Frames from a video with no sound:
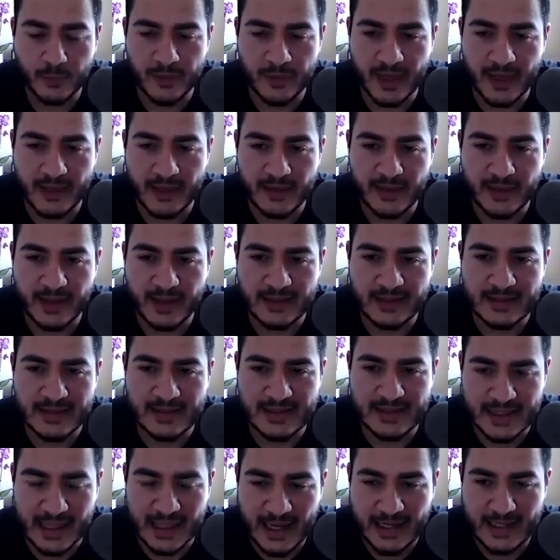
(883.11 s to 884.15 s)
that
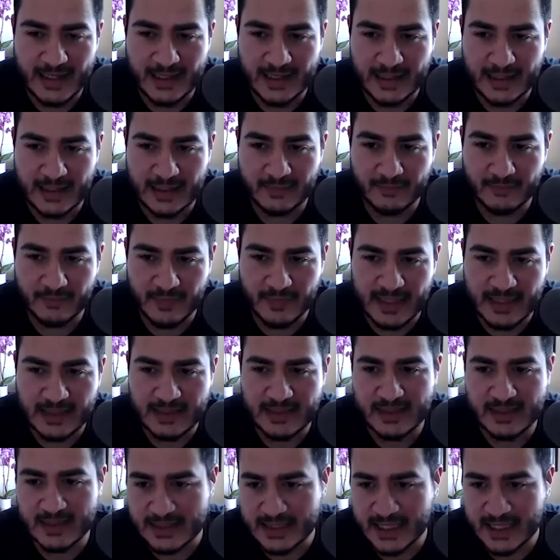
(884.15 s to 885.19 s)
society
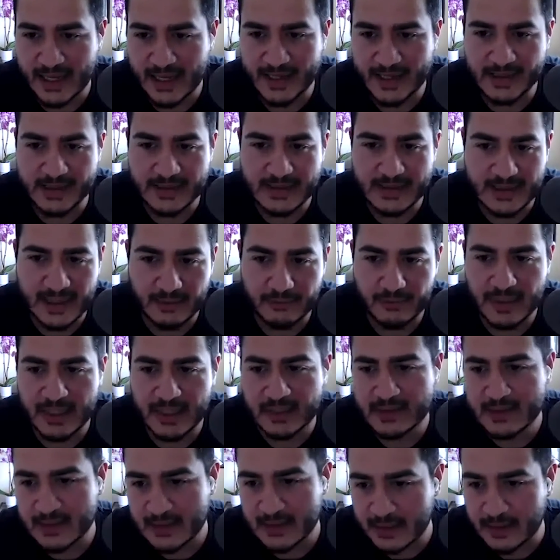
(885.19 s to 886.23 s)
meets the science, that
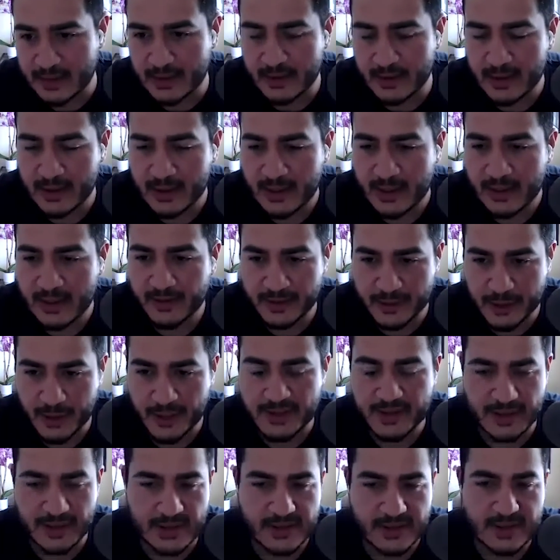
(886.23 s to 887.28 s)
meets the
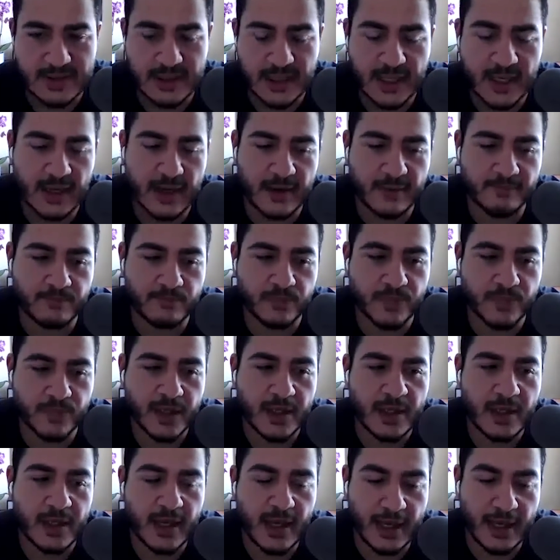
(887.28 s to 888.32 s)
justice,
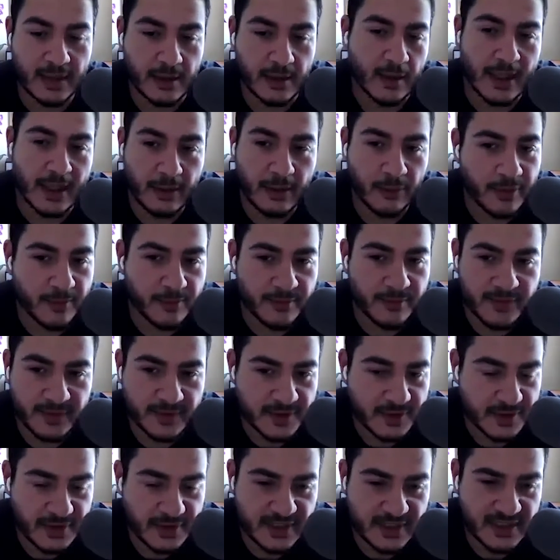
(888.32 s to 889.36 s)
and allow them to
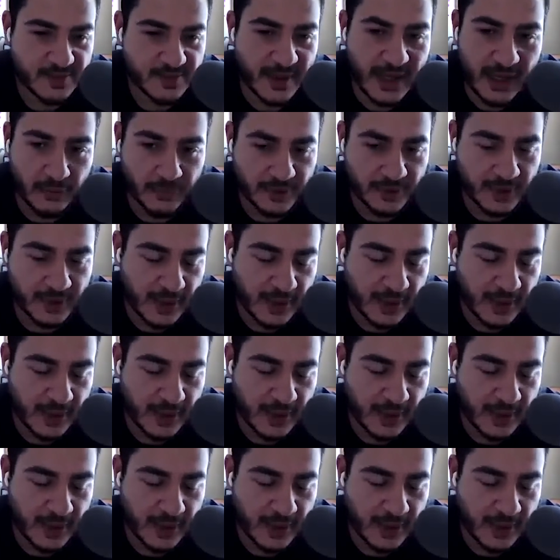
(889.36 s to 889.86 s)
just expound.